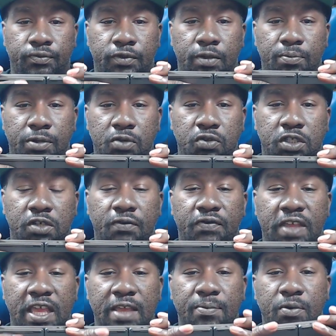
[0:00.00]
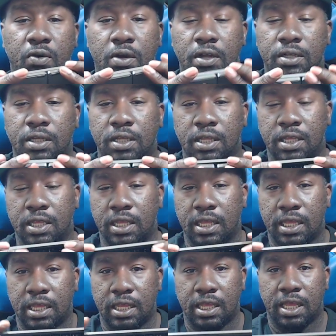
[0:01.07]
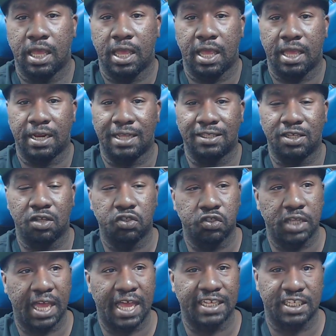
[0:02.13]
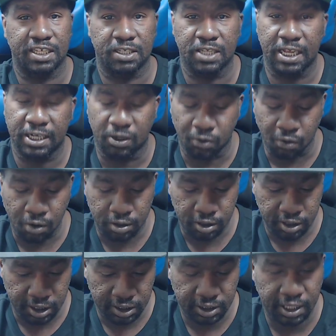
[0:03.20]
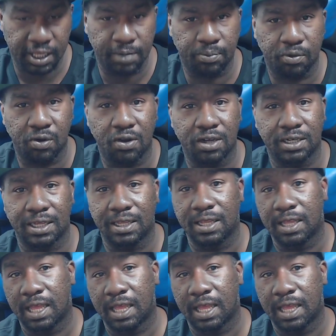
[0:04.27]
Bluetooth keyboard. And I told you guys I was gonna order this keyboard.